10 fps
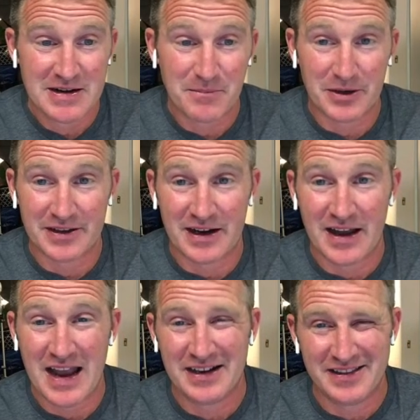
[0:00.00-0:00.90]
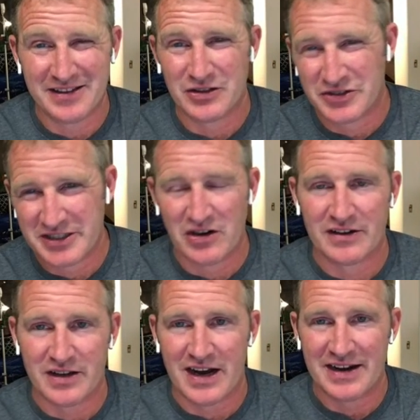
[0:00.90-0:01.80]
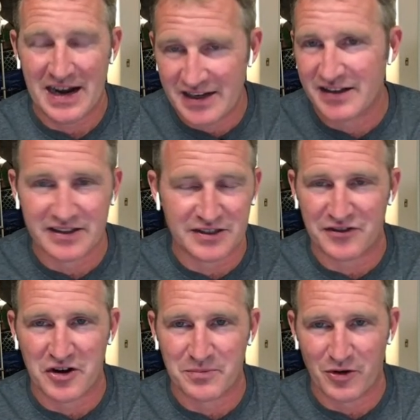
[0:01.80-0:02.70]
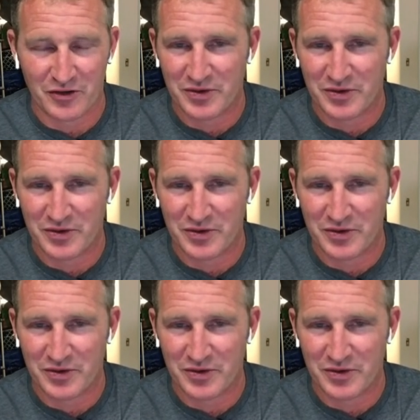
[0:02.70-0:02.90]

But uh, anything that you see online, any of these foam boards,